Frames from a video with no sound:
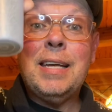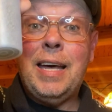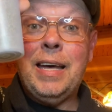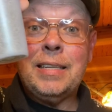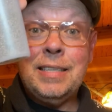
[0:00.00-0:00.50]

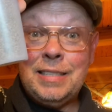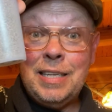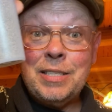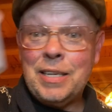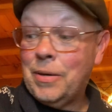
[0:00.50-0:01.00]
to
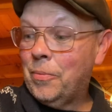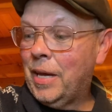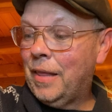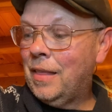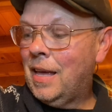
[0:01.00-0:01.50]
season it
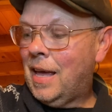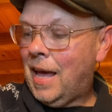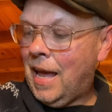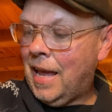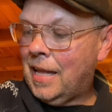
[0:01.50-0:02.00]
with,
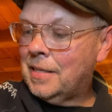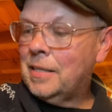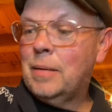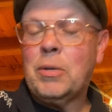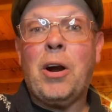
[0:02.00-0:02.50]
and
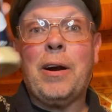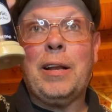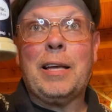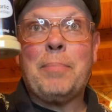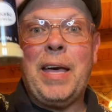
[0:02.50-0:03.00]
some
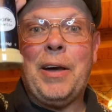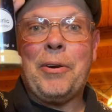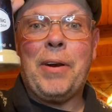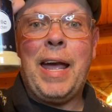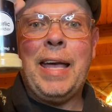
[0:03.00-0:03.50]
garlic
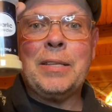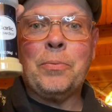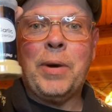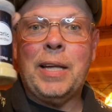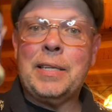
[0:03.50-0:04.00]
powder as
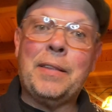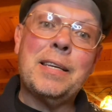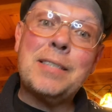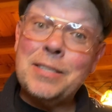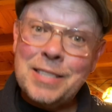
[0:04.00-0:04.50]
well. Now,
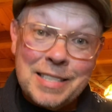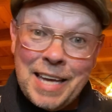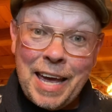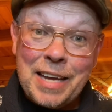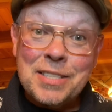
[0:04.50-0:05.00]
this is to
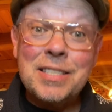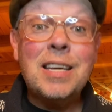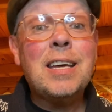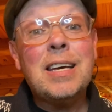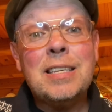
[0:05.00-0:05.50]
taste,
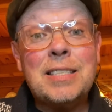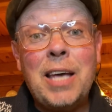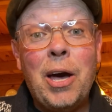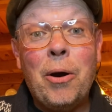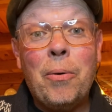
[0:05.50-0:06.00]

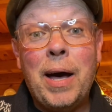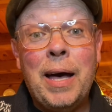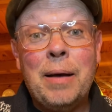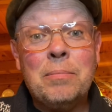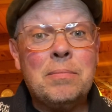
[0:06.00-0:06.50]
so
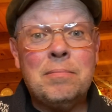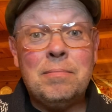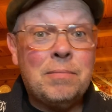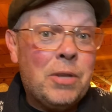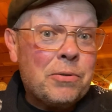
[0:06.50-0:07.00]

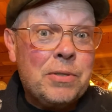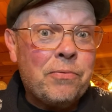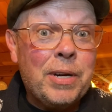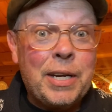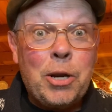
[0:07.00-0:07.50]
there's
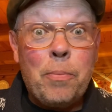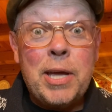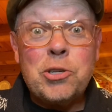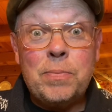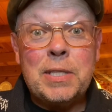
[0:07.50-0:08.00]
really no
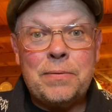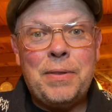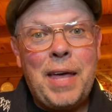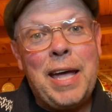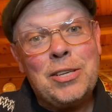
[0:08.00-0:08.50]
measurements for
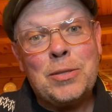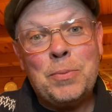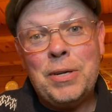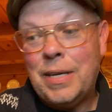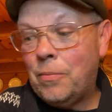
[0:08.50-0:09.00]
that. Just
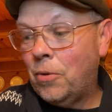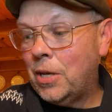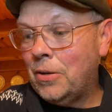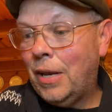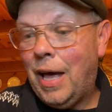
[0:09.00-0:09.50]
put in what
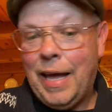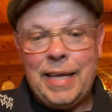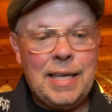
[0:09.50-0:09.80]
you like.